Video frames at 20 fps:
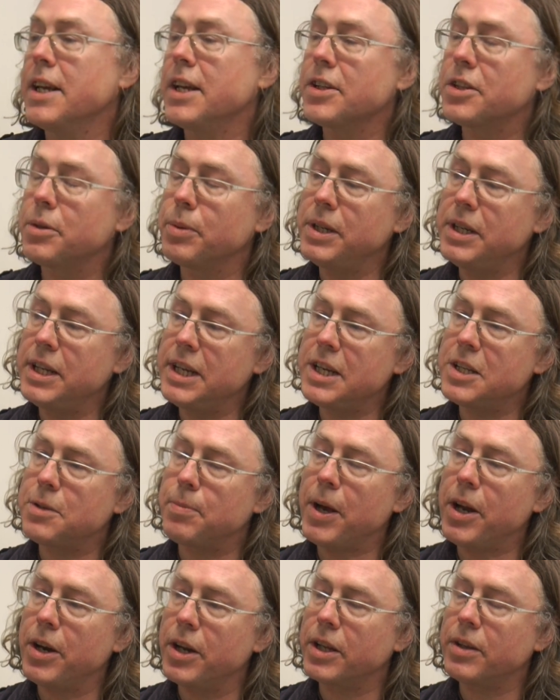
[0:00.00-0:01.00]
So we need to
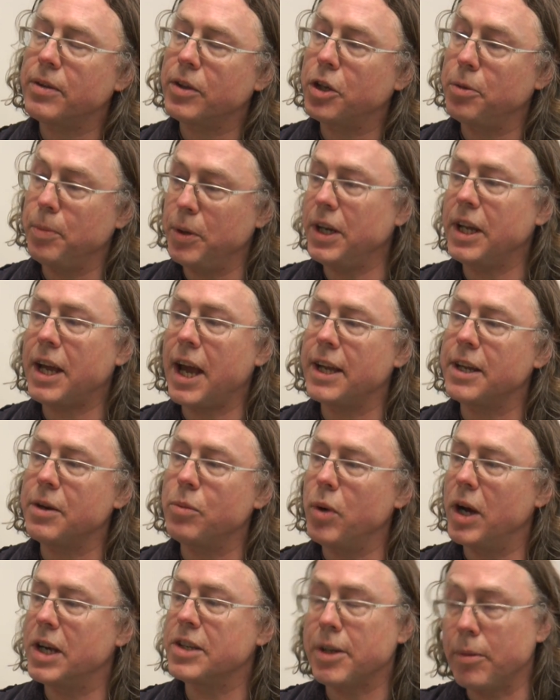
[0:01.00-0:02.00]
be able to communicate
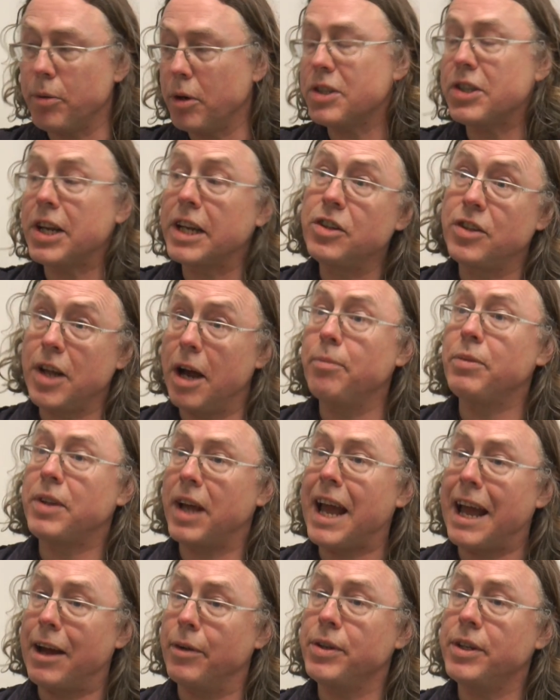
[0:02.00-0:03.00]
in ways, and I'm not saying dumb
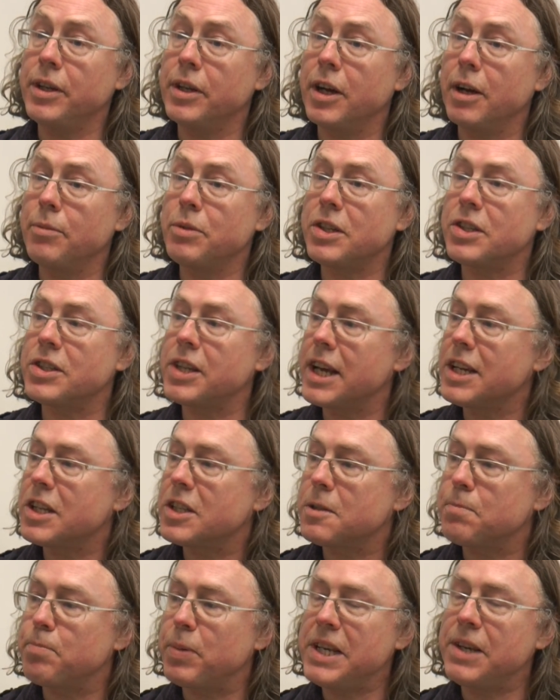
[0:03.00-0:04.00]
down, I'm just saying
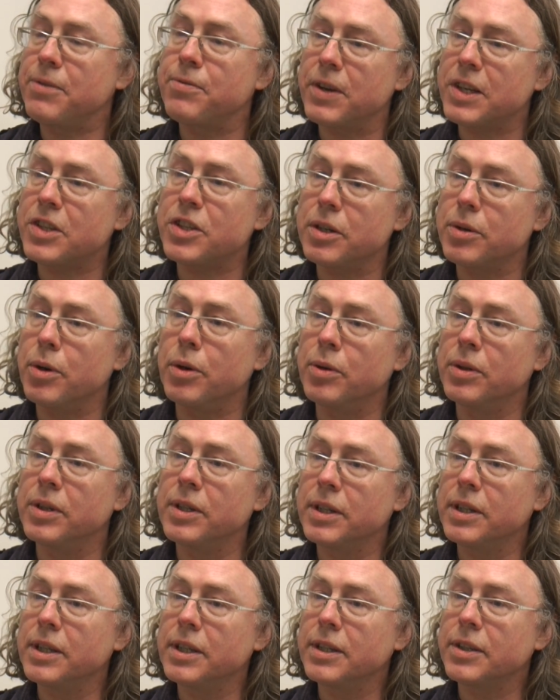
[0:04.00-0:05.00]
speak visceral.
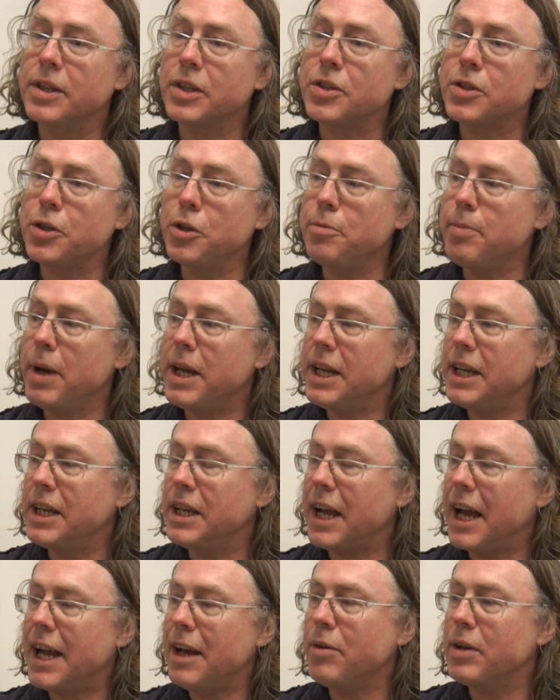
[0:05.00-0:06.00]
There's too
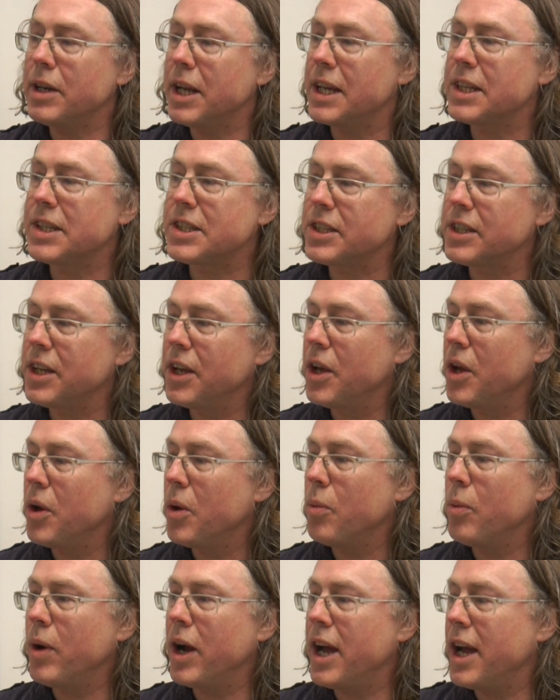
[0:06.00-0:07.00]
many outlets
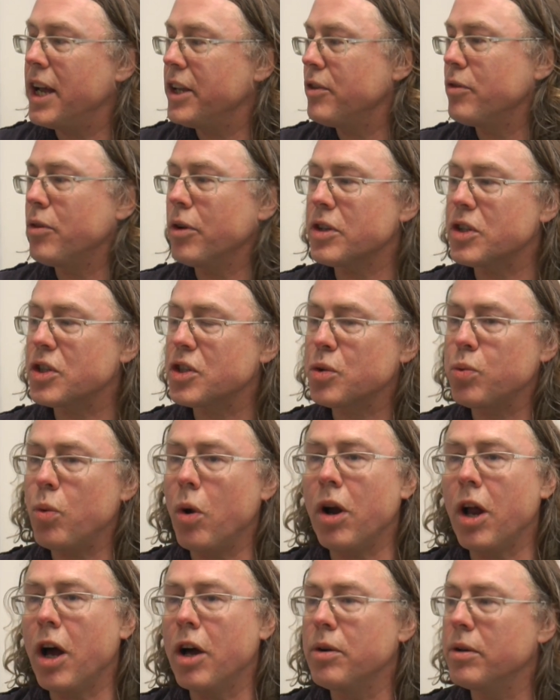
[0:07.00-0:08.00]
where you've got to
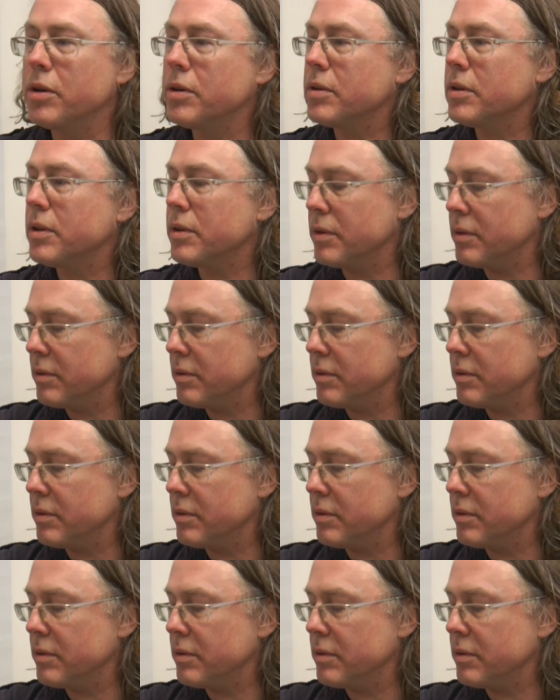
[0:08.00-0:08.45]
swallow